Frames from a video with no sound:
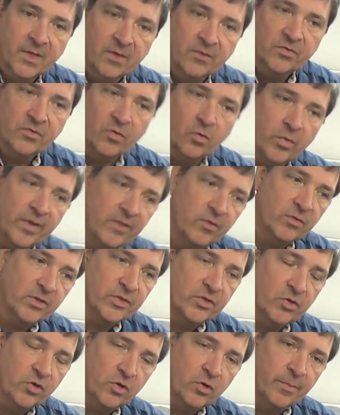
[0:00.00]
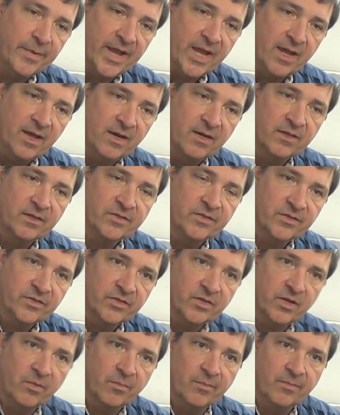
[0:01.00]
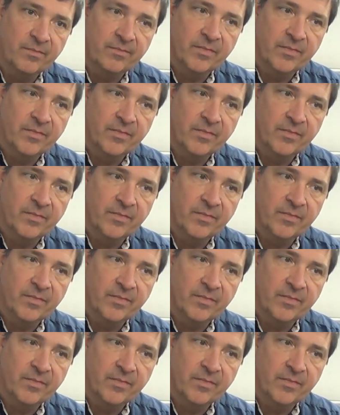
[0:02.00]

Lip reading: So whether it's good or bad, this is something